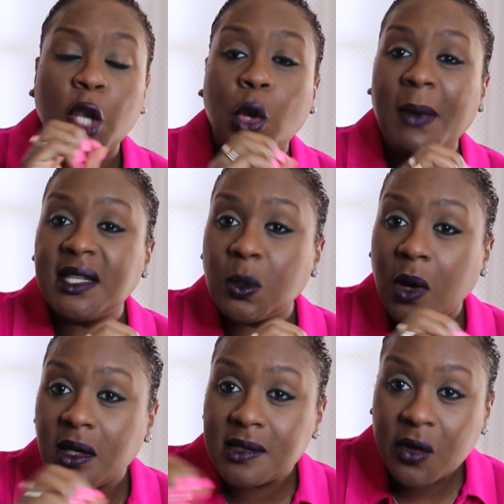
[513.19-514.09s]
No matter
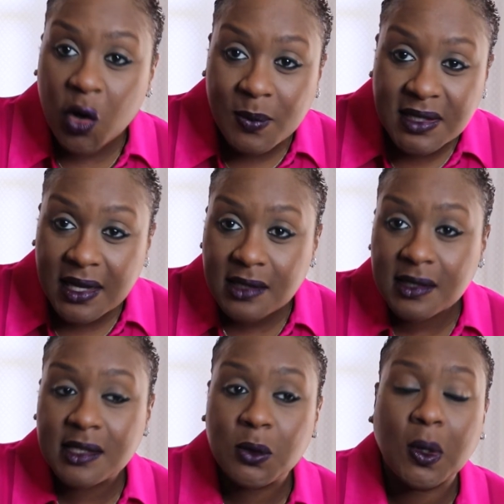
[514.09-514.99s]
what the
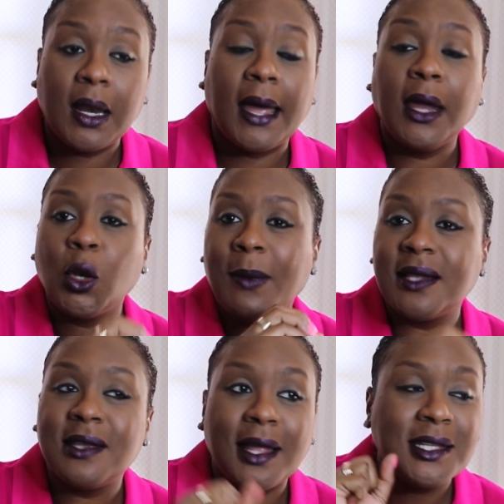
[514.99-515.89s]
circumstances look like, no
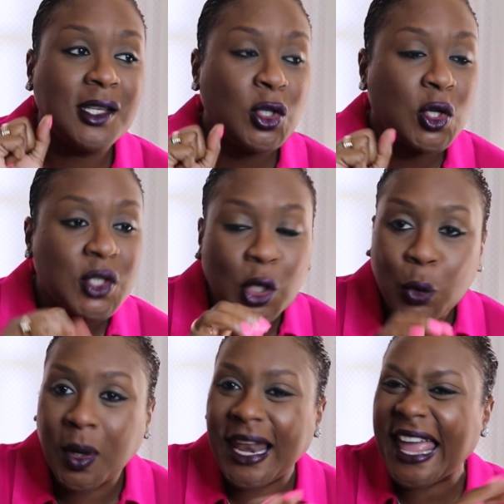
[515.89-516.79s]
matter that it doesn't
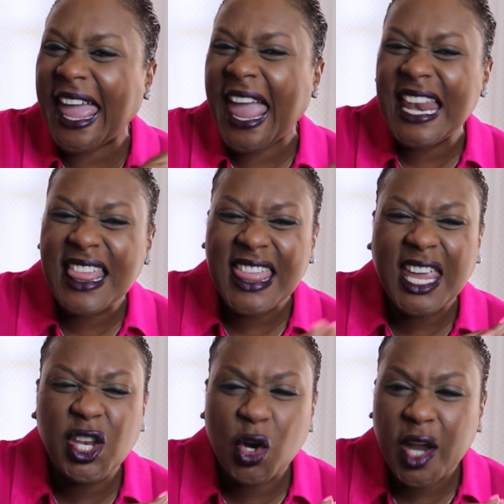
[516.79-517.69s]
look like
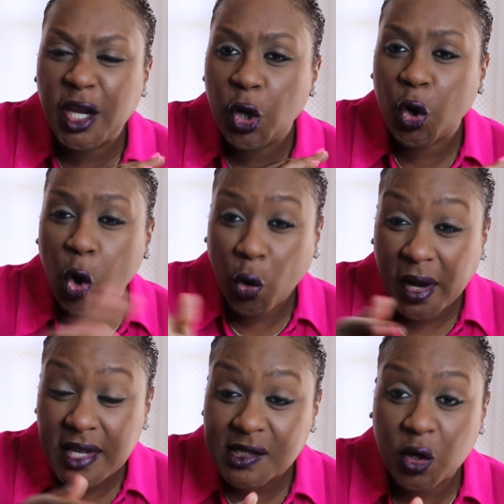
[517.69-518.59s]
anything in your
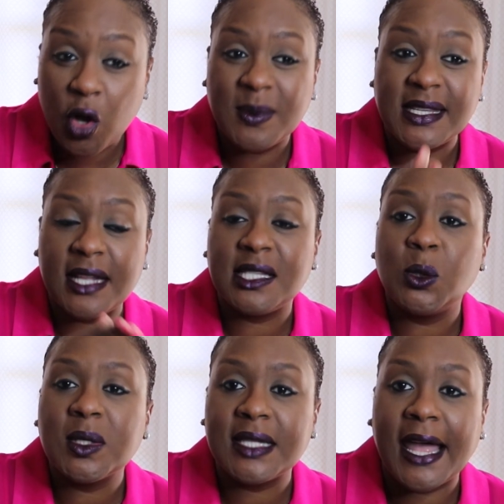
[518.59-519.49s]
current circumstance
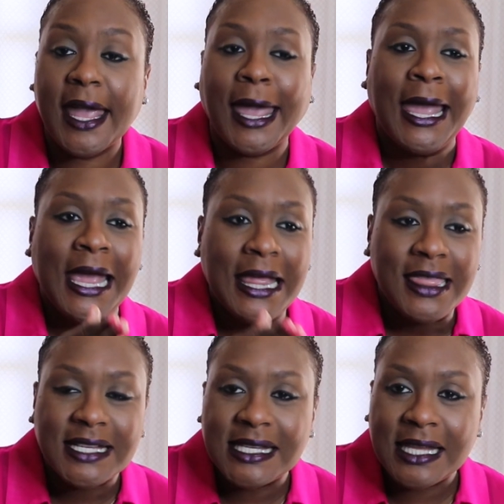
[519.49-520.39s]
looks like
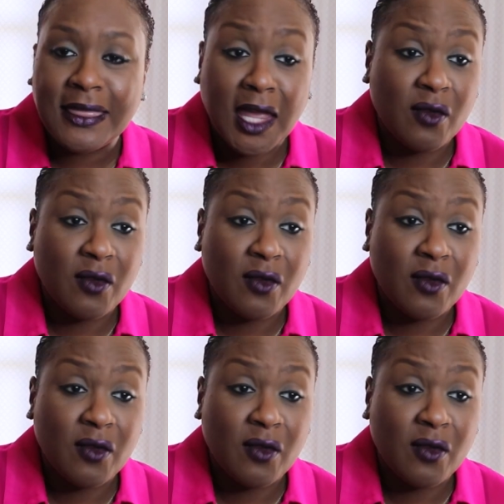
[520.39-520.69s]
this is the thing.